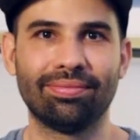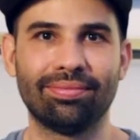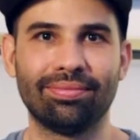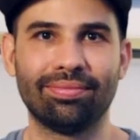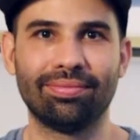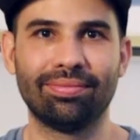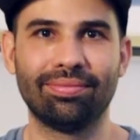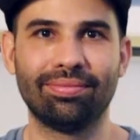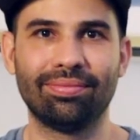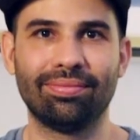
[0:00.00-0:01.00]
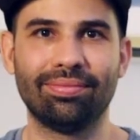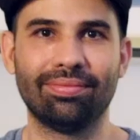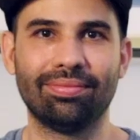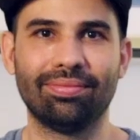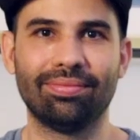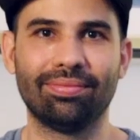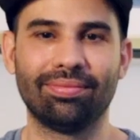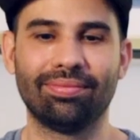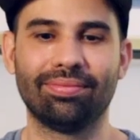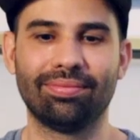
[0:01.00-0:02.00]

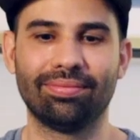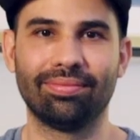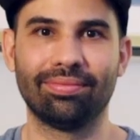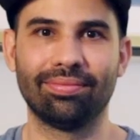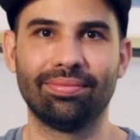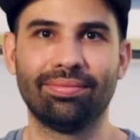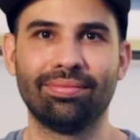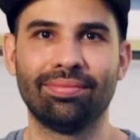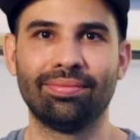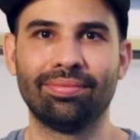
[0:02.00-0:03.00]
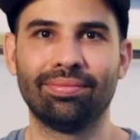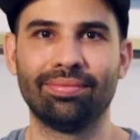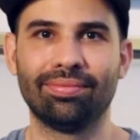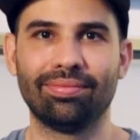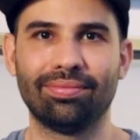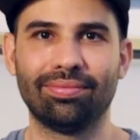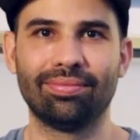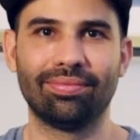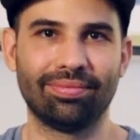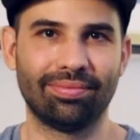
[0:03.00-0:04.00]

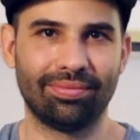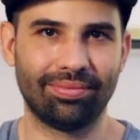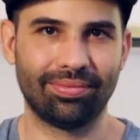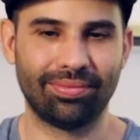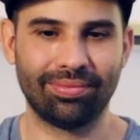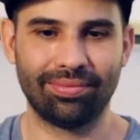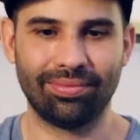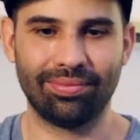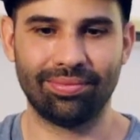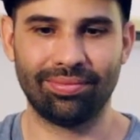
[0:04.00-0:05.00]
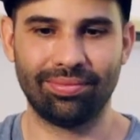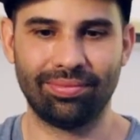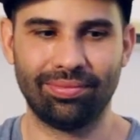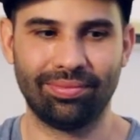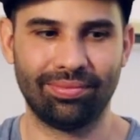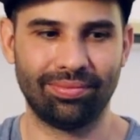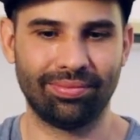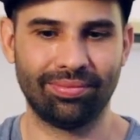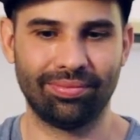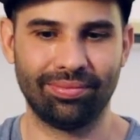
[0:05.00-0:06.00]

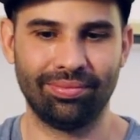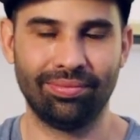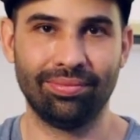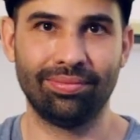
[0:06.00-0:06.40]
(not speaking)